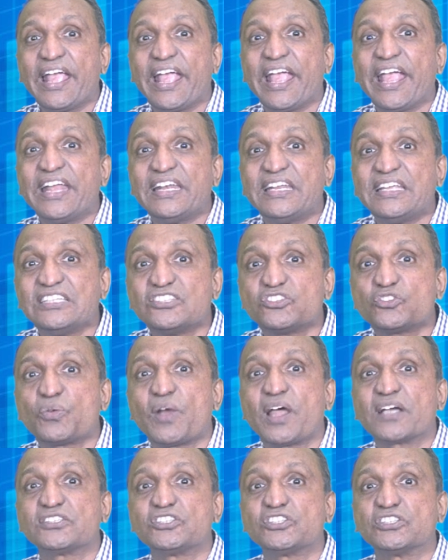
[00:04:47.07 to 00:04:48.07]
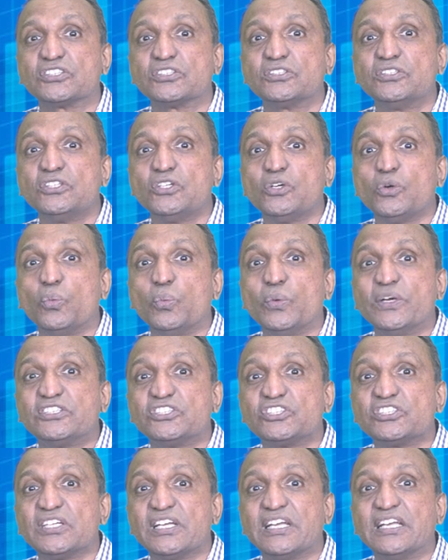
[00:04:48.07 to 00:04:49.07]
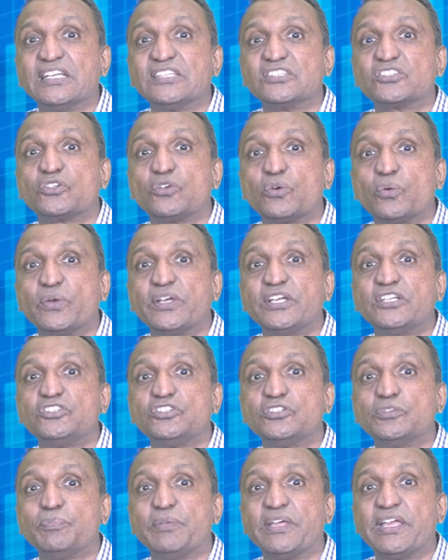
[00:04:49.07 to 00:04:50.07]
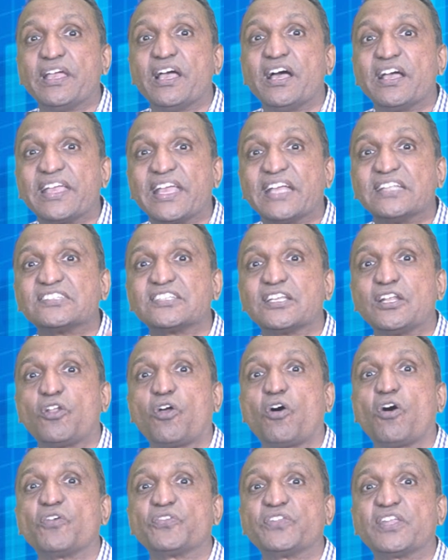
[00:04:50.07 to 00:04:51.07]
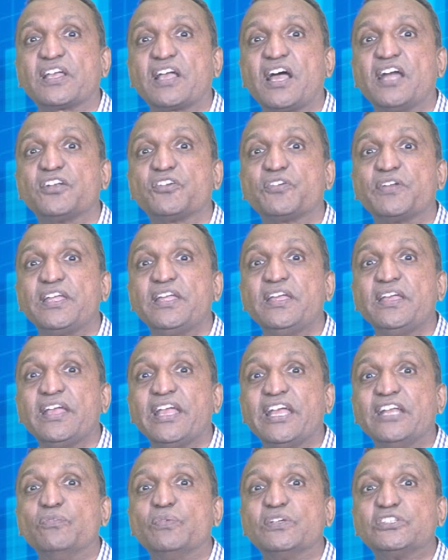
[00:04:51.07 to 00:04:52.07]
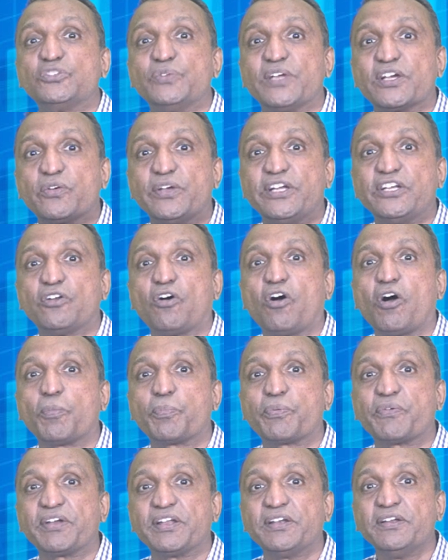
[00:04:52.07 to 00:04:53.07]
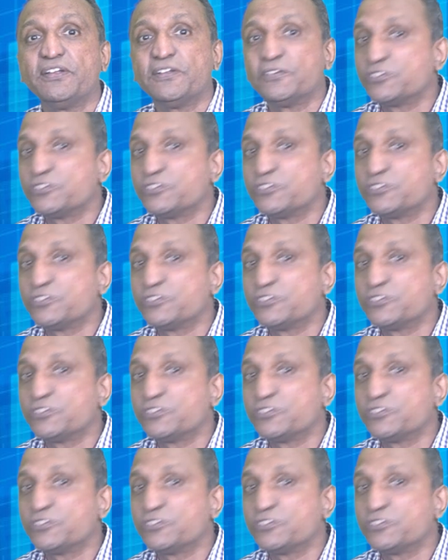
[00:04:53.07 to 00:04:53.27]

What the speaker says: any structure which is going to be against the law of the country in which we are going to operate.